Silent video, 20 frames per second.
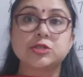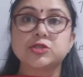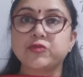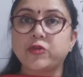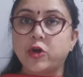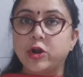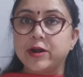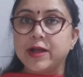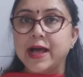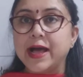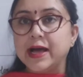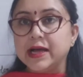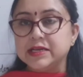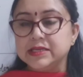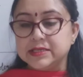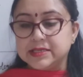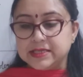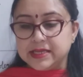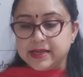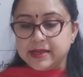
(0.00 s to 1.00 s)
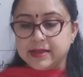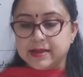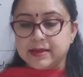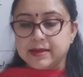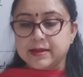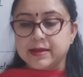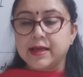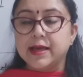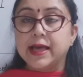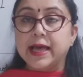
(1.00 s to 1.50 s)
for
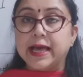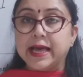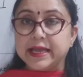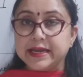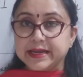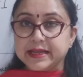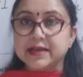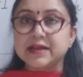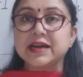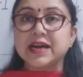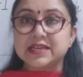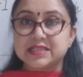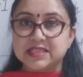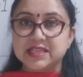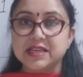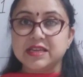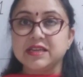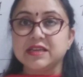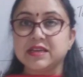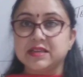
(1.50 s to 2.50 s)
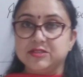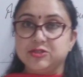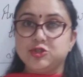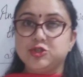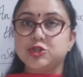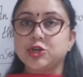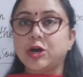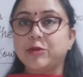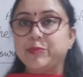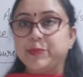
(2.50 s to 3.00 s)
hunting and cutting and
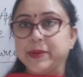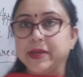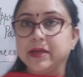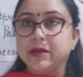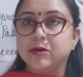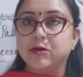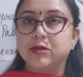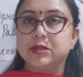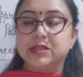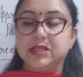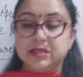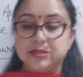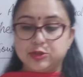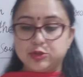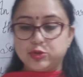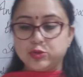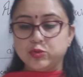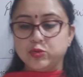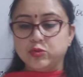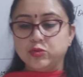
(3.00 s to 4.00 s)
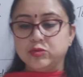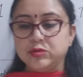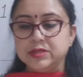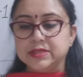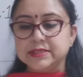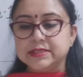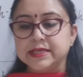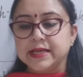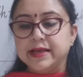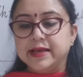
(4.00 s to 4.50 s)
chopping, all these
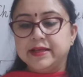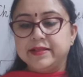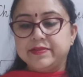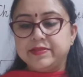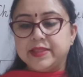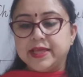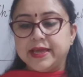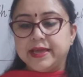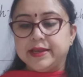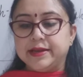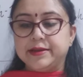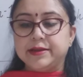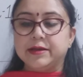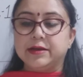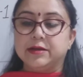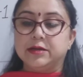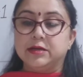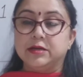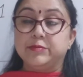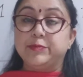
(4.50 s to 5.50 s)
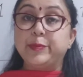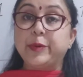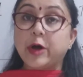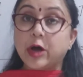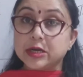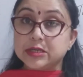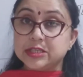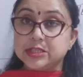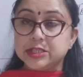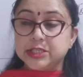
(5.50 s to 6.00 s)
tools, then
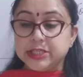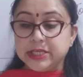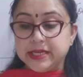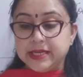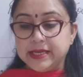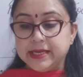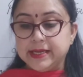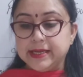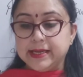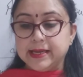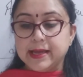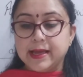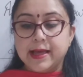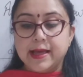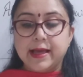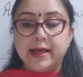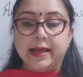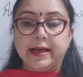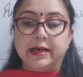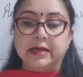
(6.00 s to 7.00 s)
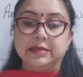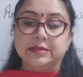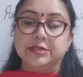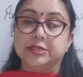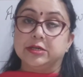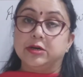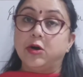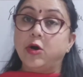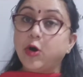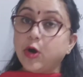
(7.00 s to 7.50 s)
pottery and
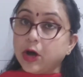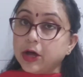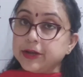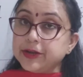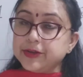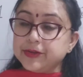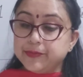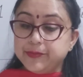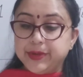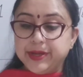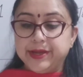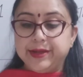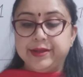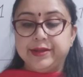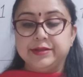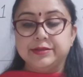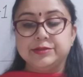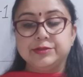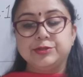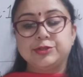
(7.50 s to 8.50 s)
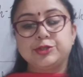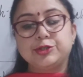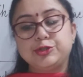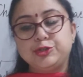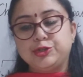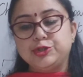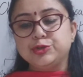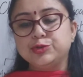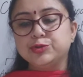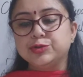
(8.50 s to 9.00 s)
ornaments,
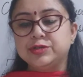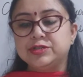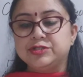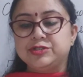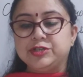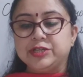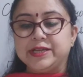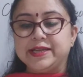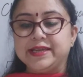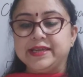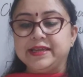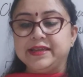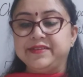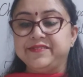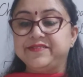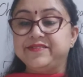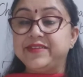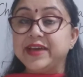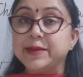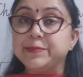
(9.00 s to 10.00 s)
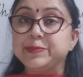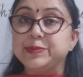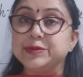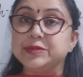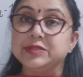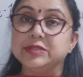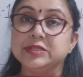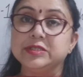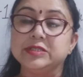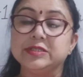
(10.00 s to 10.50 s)
jewelry,
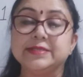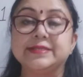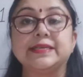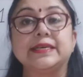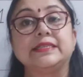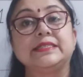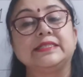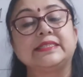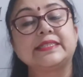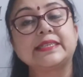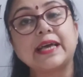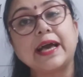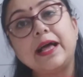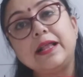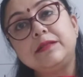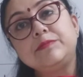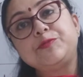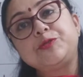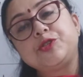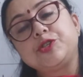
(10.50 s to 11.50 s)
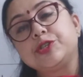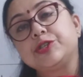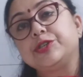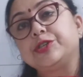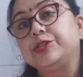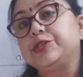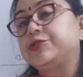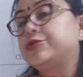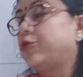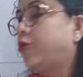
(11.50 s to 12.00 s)
weapons and
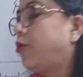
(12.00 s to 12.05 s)
sculptures.